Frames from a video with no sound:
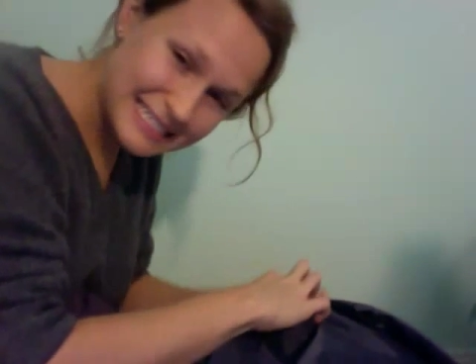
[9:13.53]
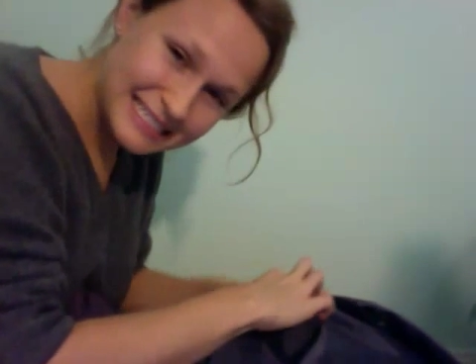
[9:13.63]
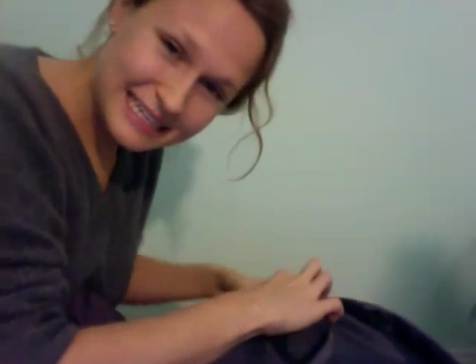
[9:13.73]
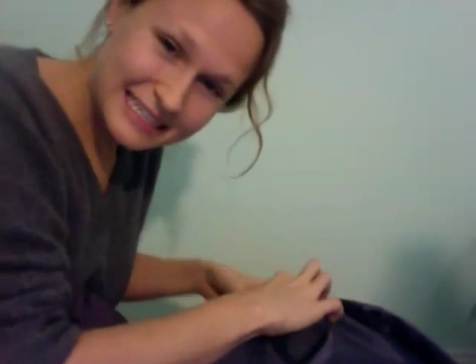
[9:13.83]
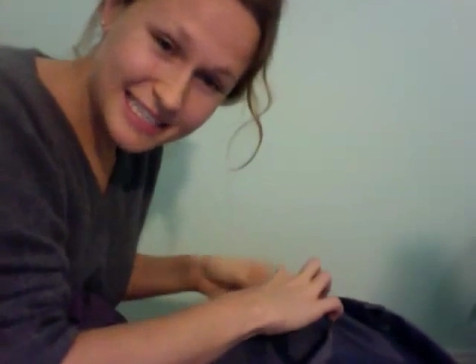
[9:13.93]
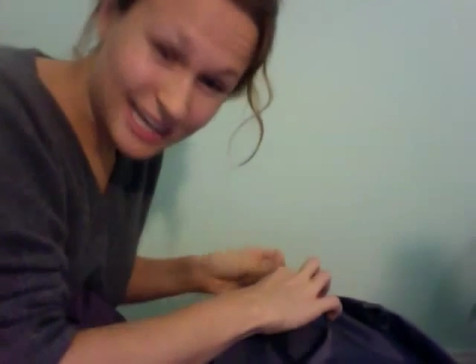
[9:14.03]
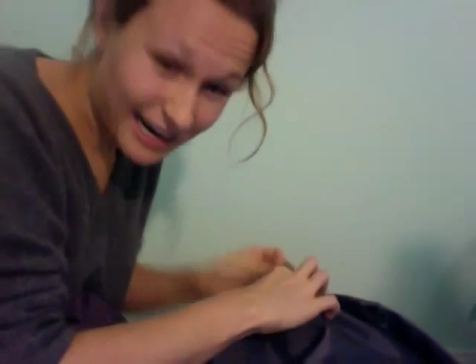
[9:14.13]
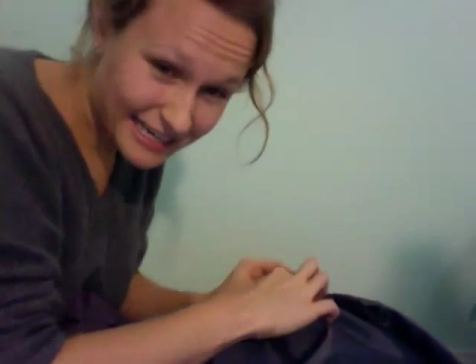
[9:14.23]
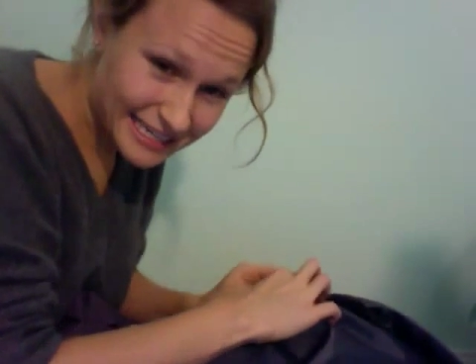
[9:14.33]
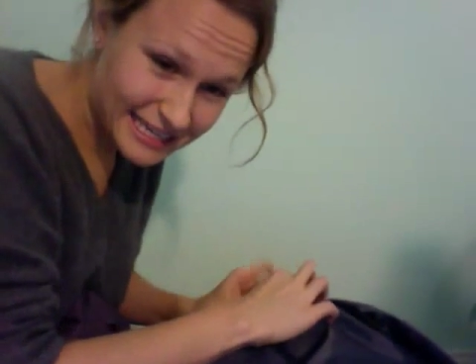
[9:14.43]
and
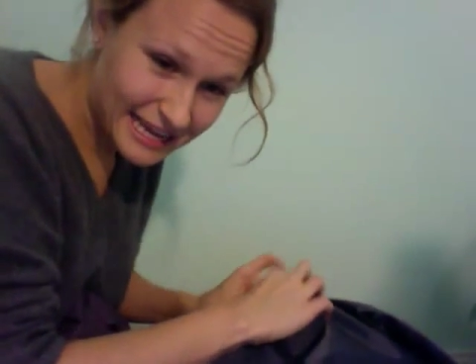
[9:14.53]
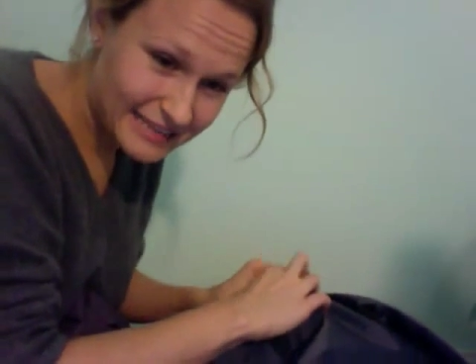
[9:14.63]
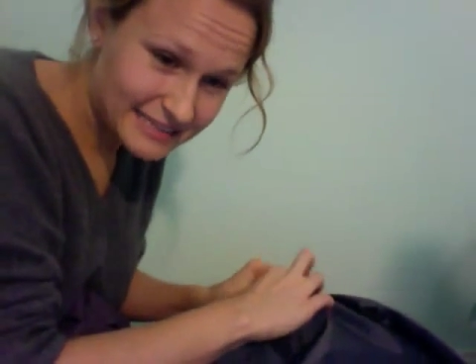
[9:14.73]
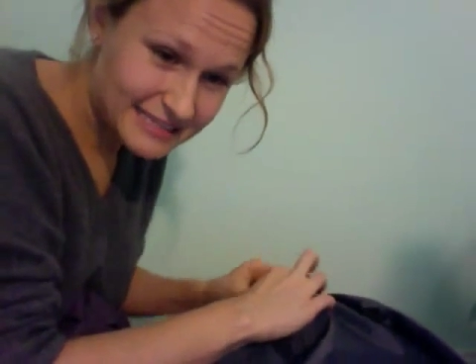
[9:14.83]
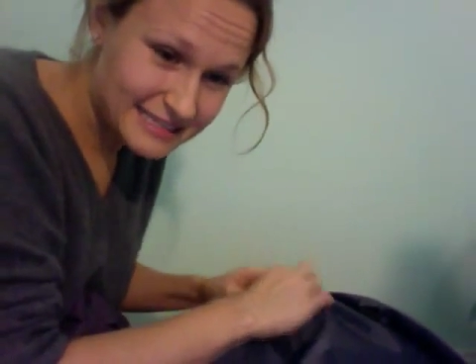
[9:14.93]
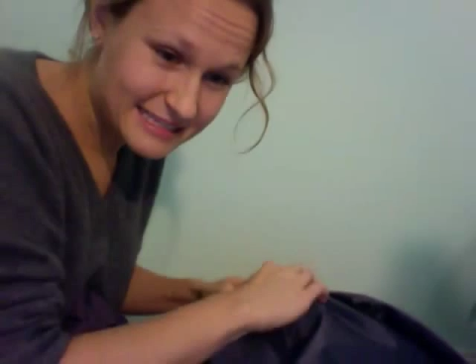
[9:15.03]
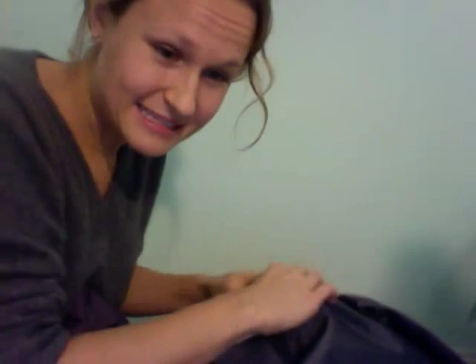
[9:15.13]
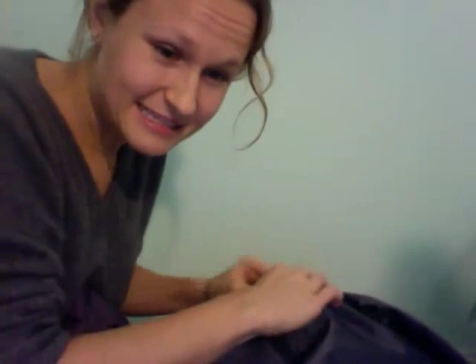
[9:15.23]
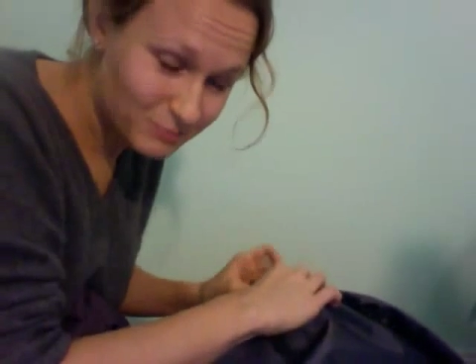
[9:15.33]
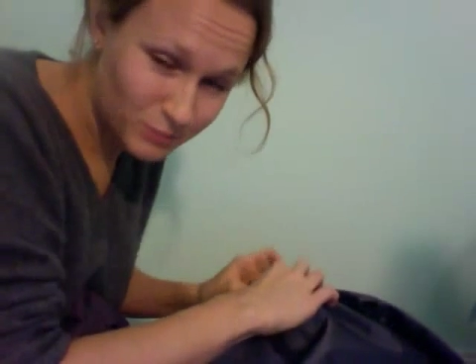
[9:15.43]
tidy and
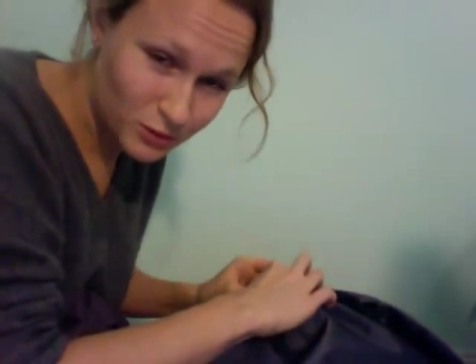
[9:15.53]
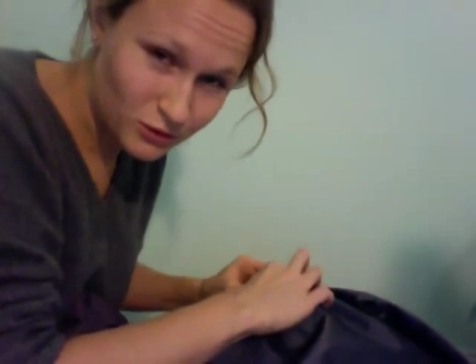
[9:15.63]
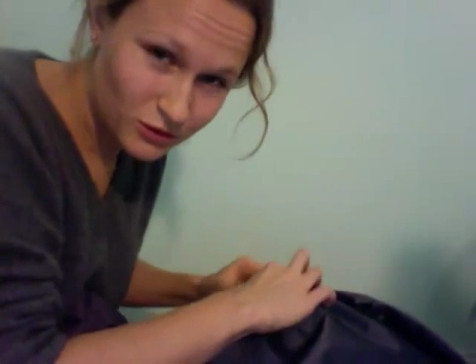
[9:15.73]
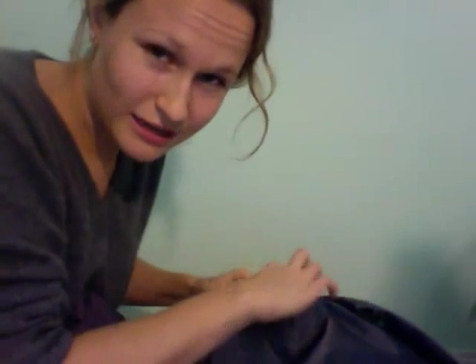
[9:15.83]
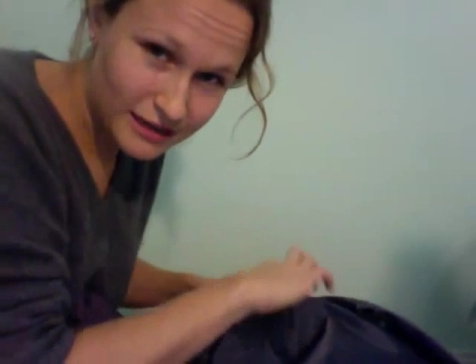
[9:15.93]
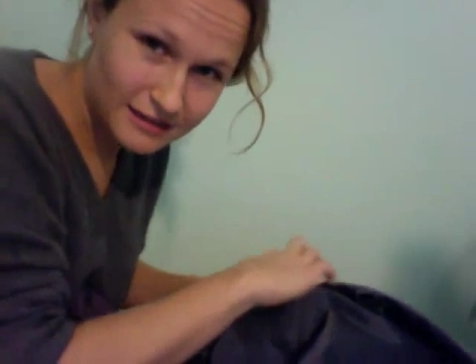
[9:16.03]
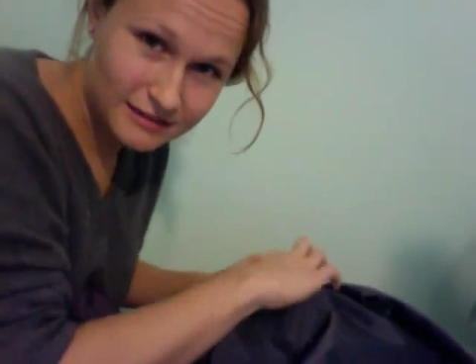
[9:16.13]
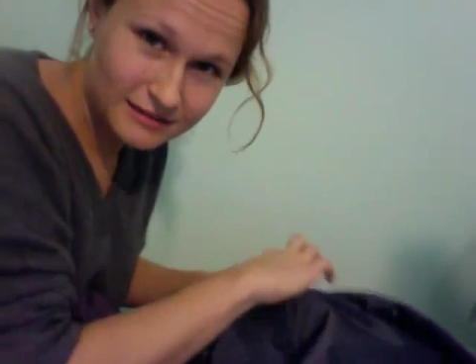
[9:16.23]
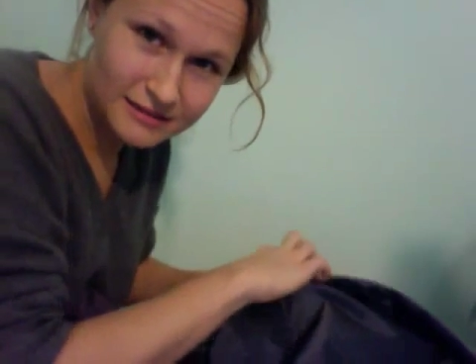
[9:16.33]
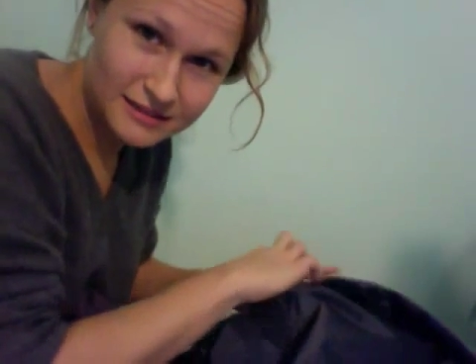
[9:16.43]
simple
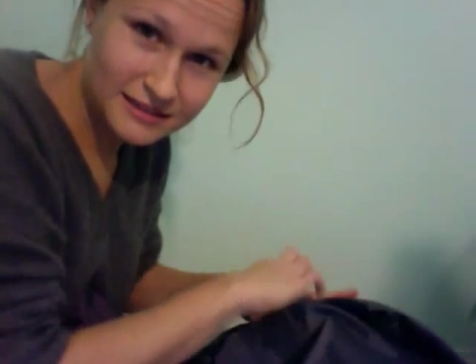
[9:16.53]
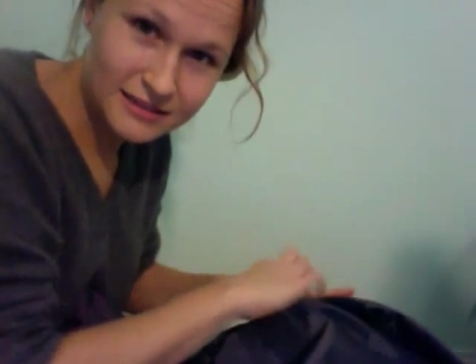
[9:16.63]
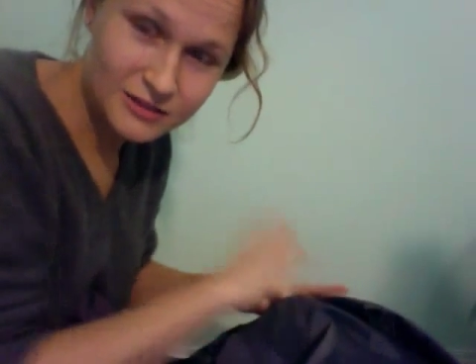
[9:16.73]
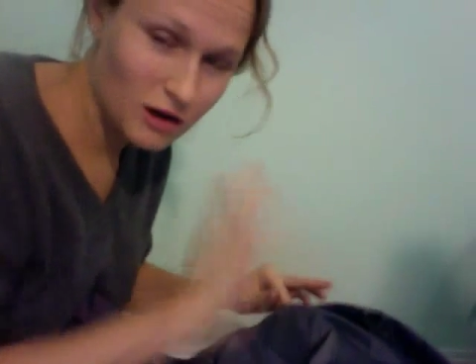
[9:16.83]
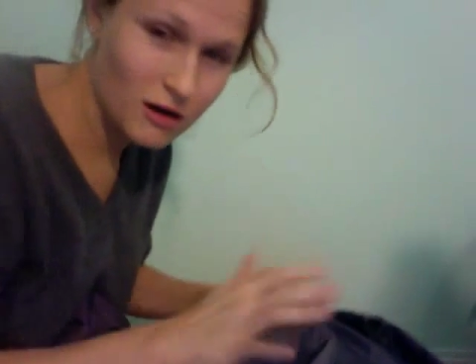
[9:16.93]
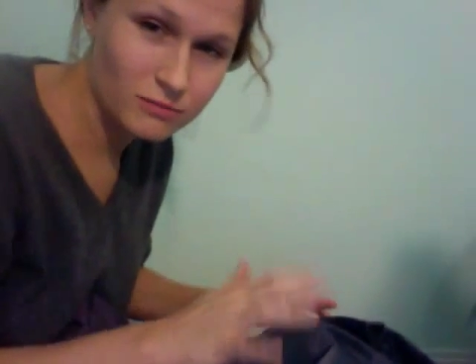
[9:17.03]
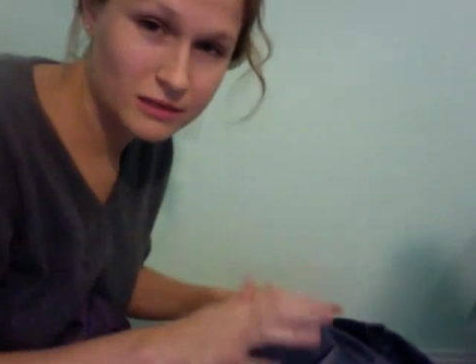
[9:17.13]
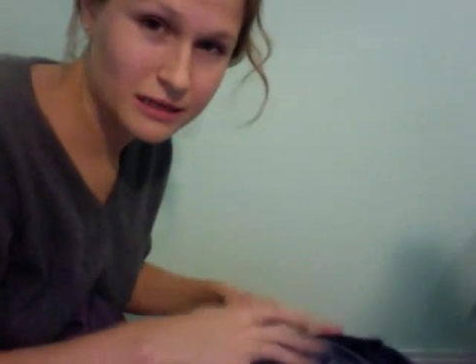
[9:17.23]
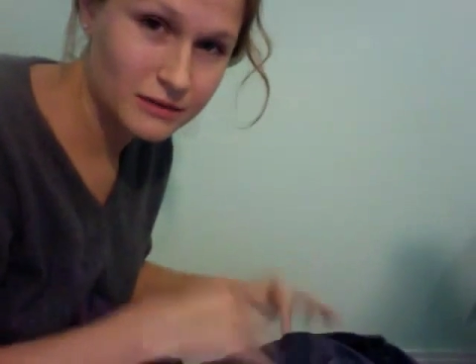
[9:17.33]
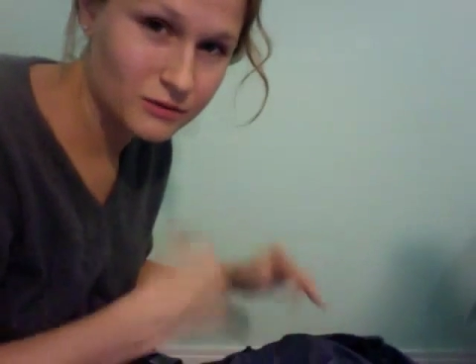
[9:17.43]
and not
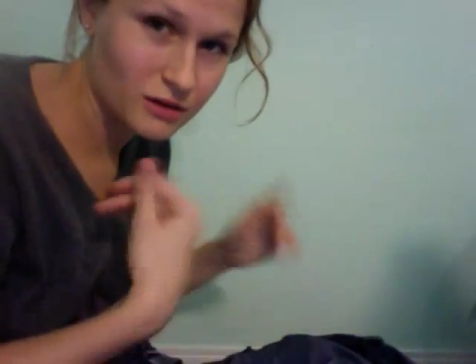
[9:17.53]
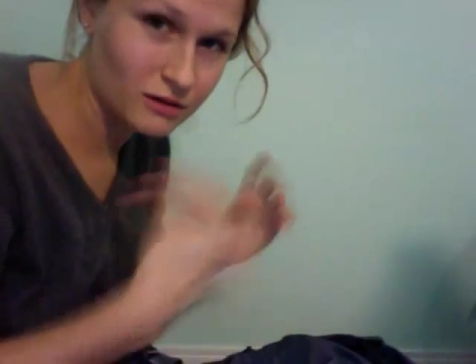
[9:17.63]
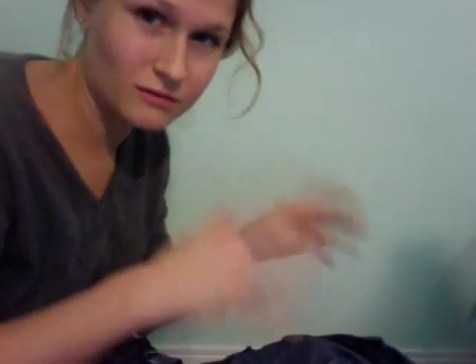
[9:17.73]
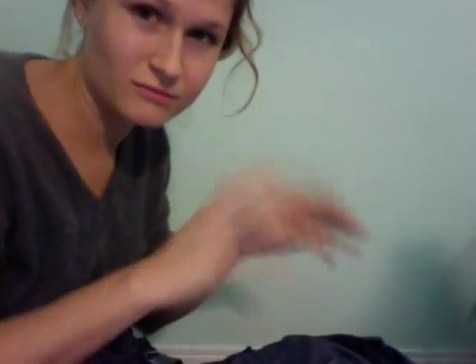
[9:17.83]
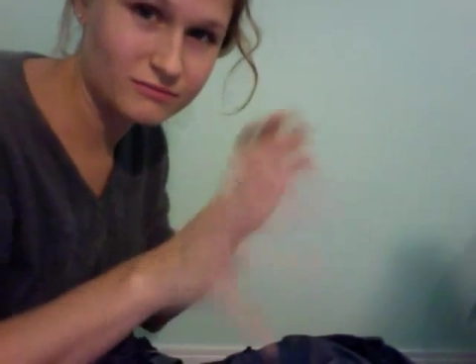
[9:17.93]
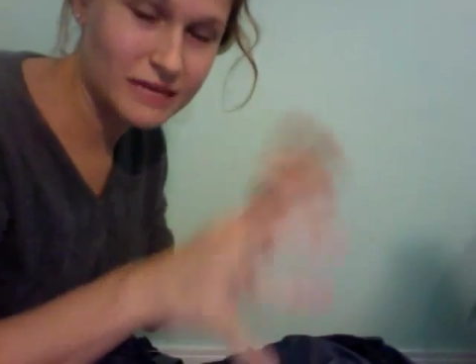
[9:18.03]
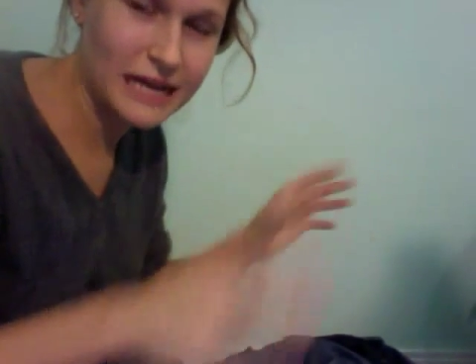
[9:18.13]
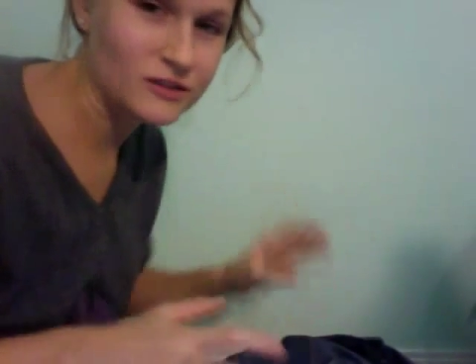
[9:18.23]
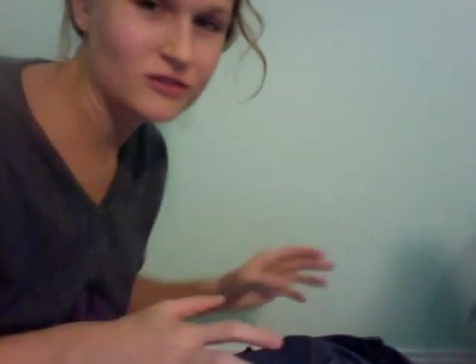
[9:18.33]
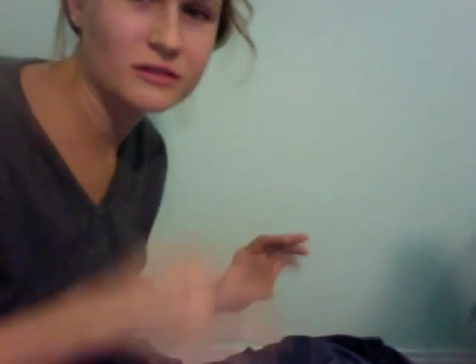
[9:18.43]
complicated with all
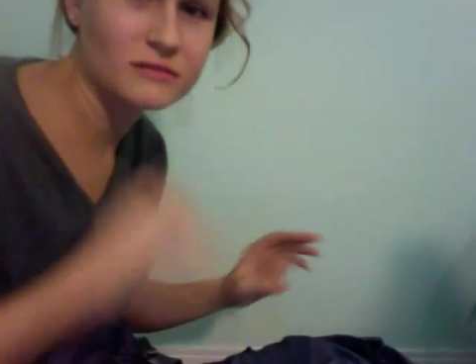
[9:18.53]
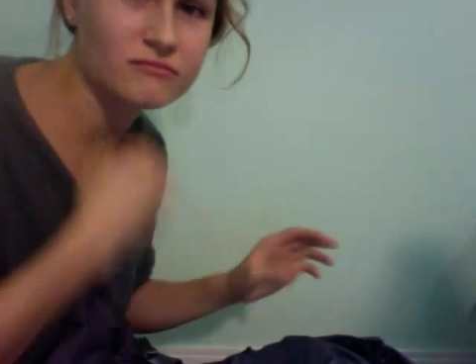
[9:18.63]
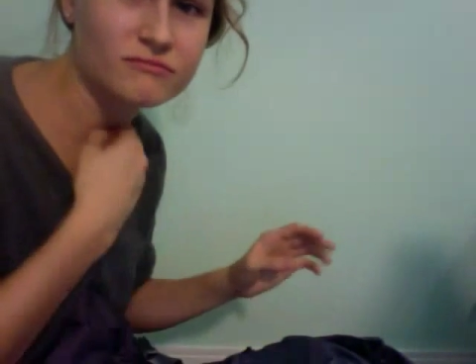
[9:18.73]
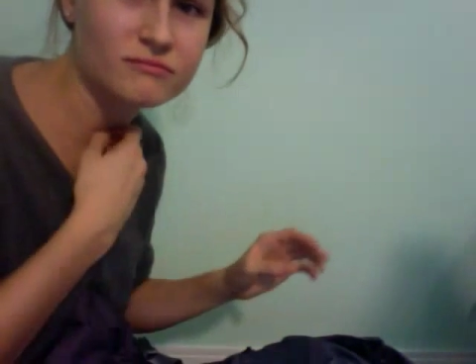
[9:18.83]
extra